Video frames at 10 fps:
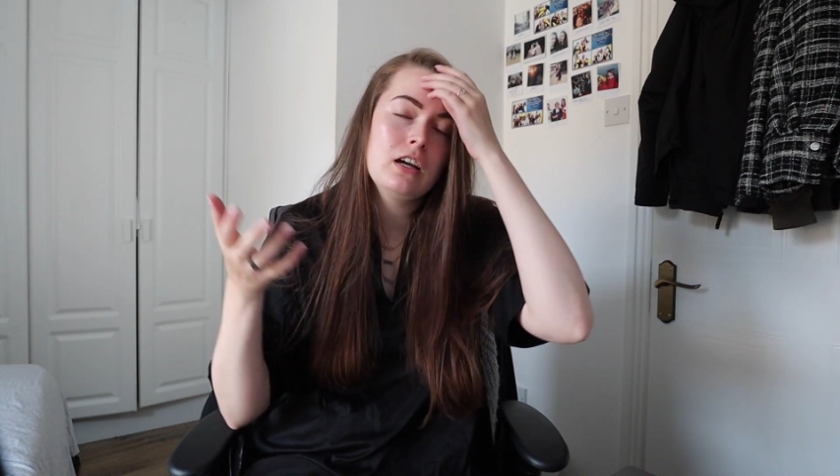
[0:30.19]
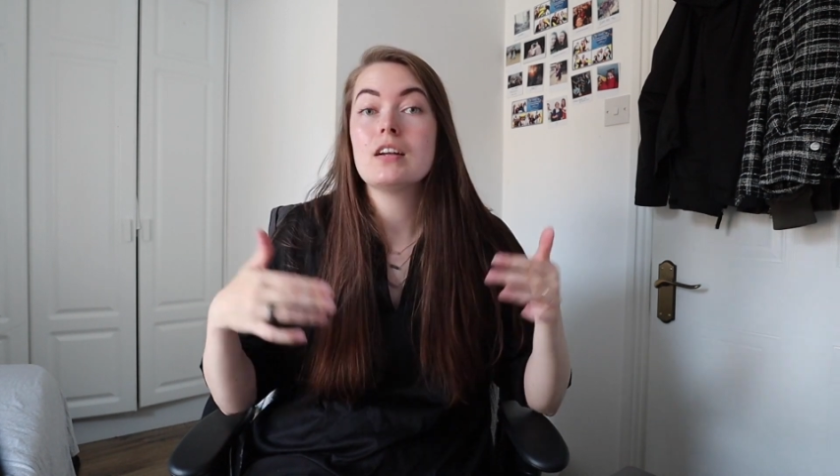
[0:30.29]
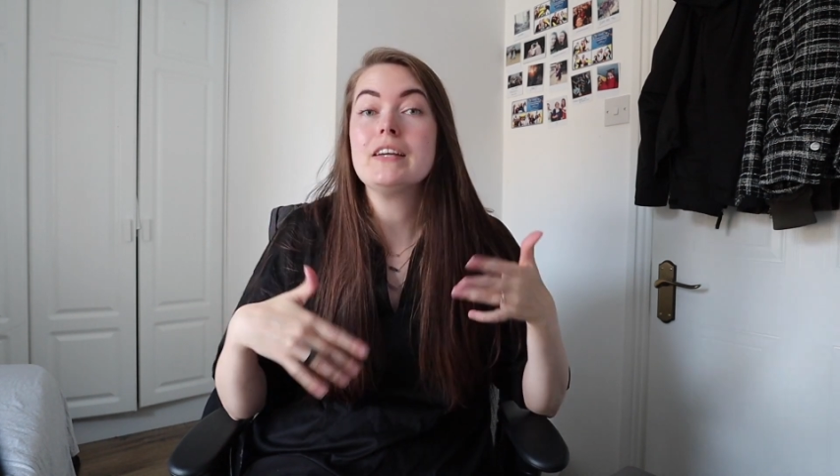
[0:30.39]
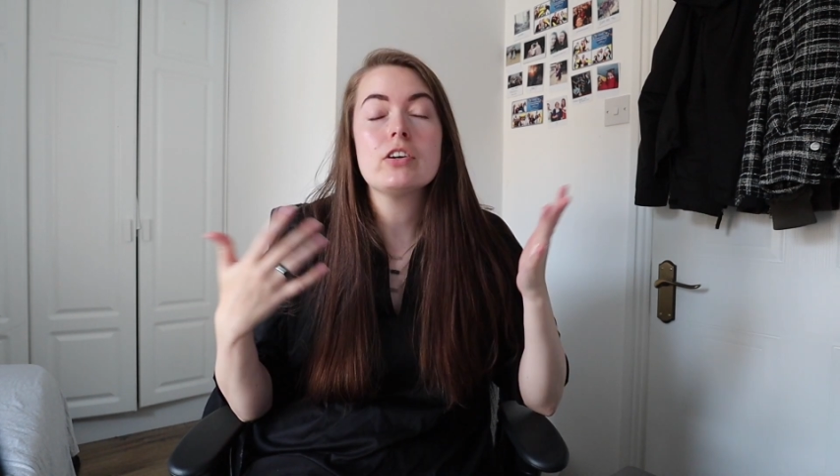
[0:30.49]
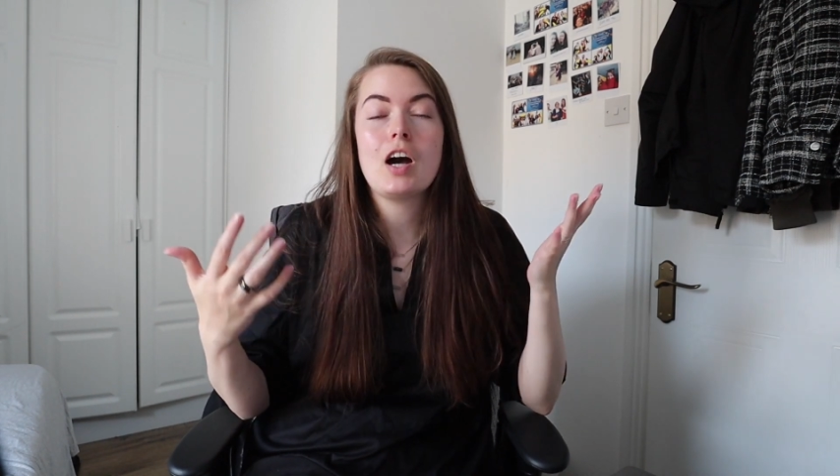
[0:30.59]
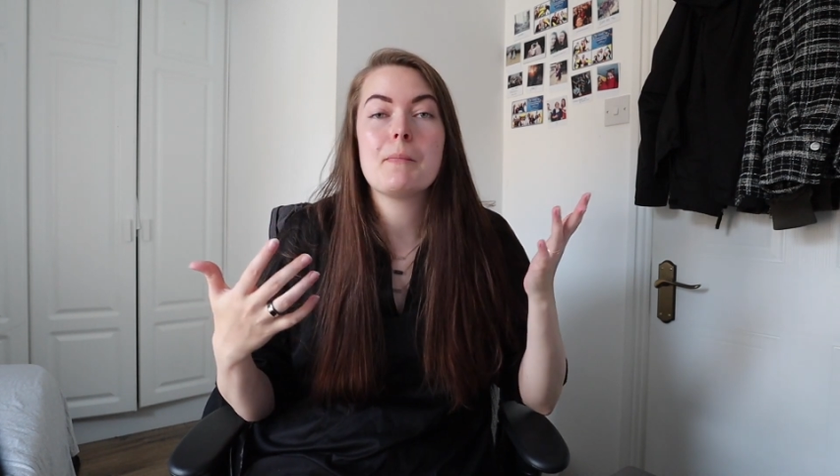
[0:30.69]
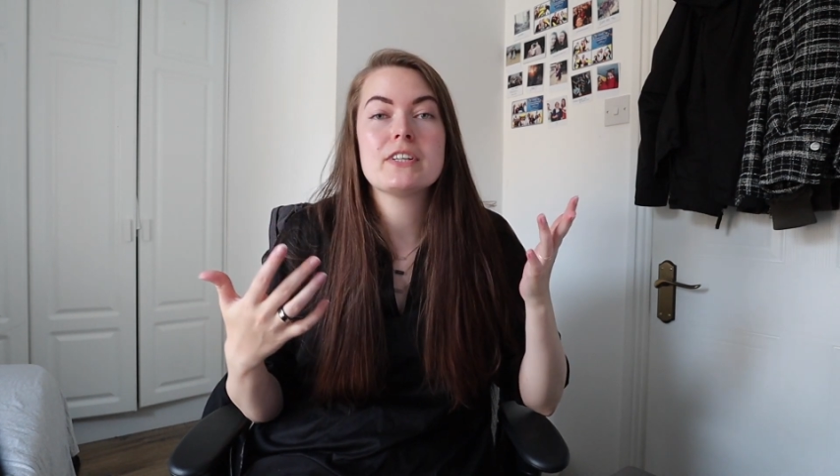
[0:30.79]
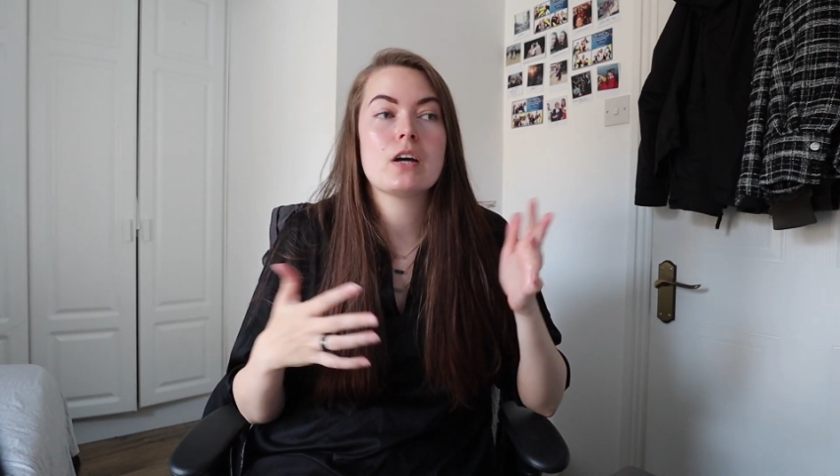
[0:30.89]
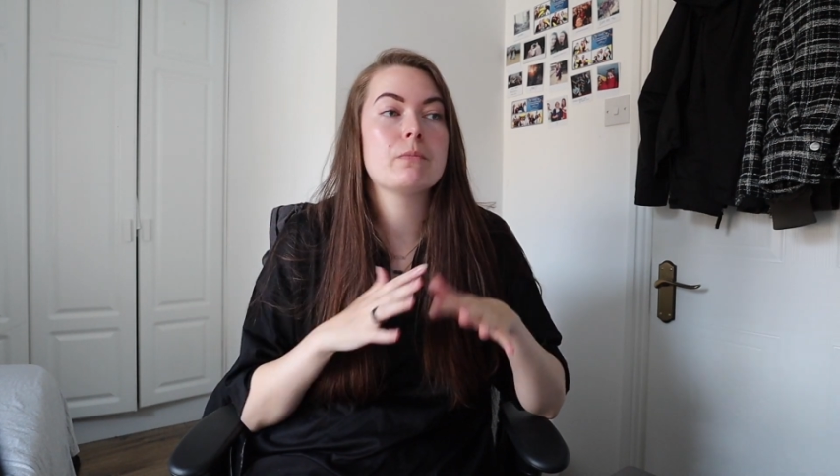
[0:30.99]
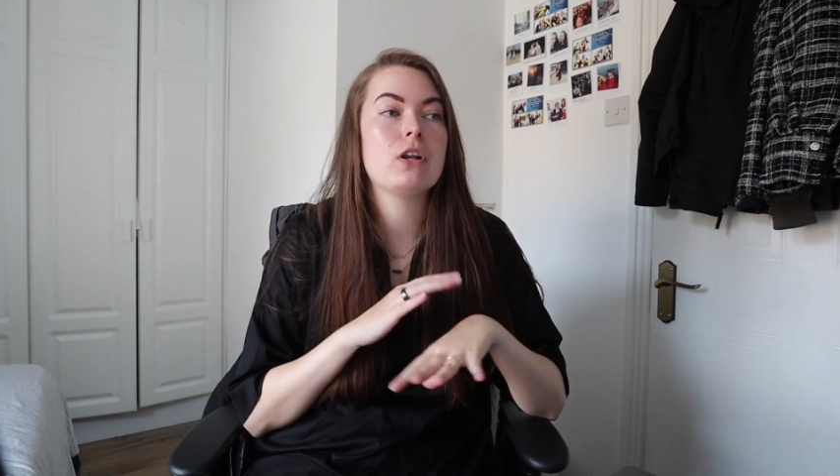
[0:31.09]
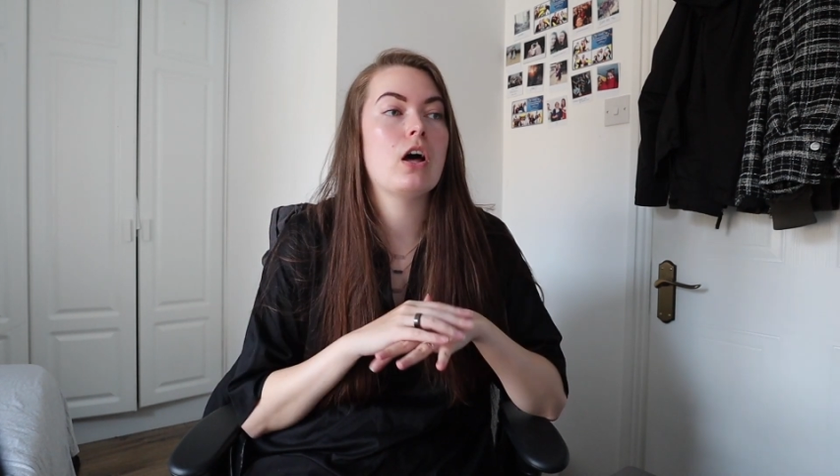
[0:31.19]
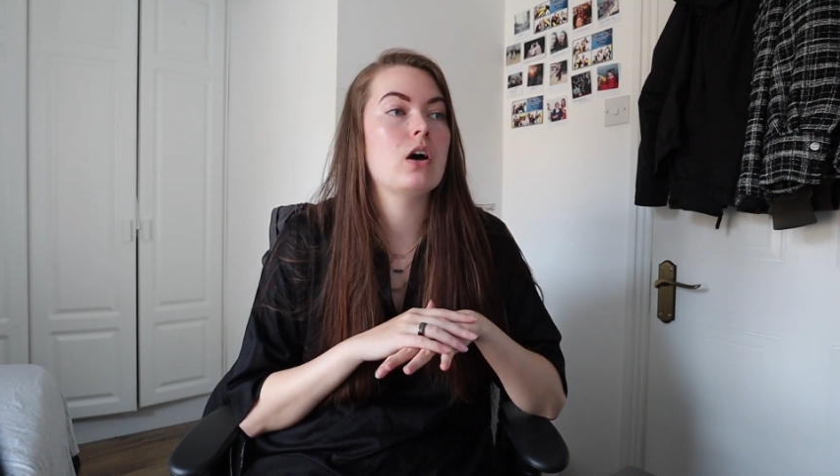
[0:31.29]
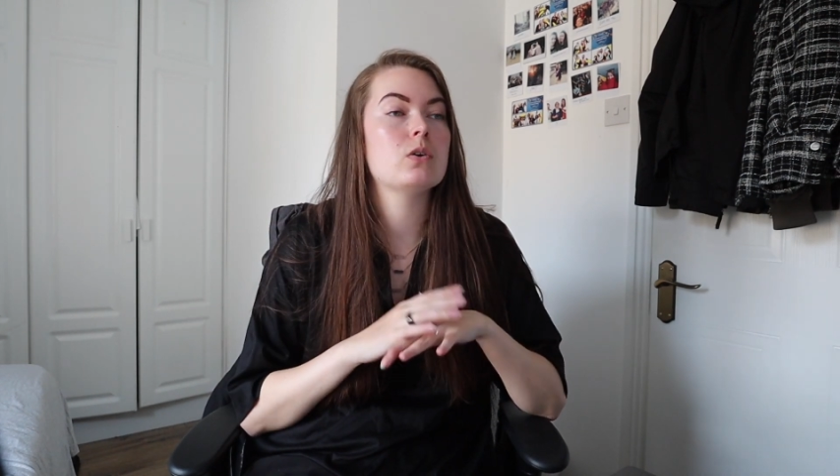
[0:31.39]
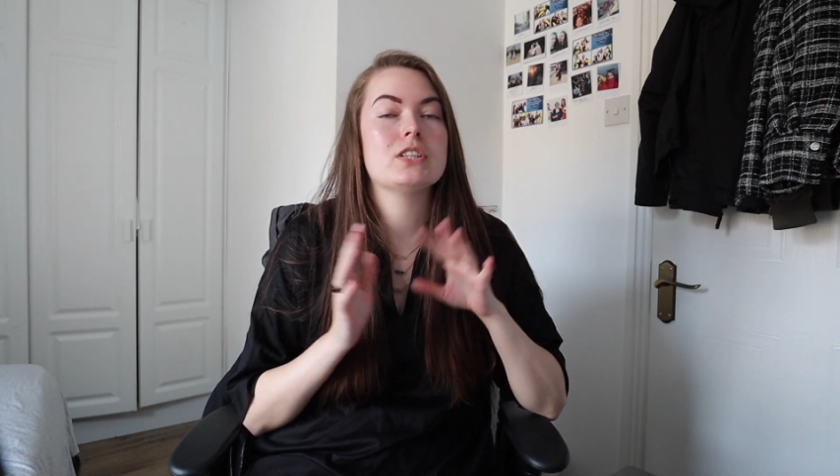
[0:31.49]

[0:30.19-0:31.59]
Leave a comment down below,